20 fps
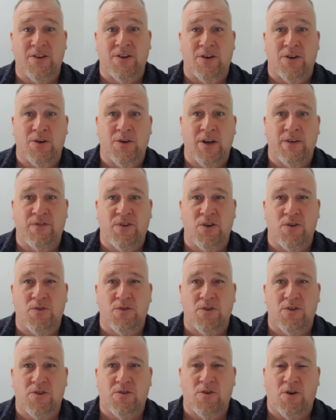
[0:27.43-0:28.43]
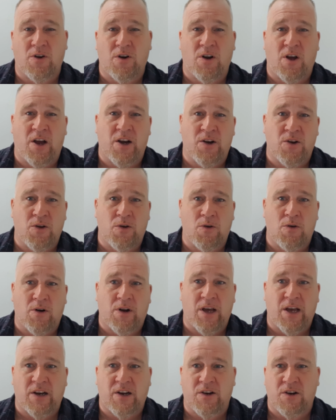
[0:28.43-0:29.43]
You know, if you're just sort of like
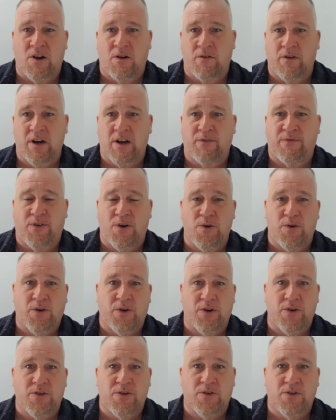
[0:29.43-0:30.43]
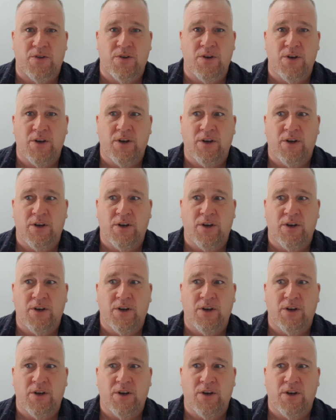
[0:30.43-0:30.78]
noodling and not really focused,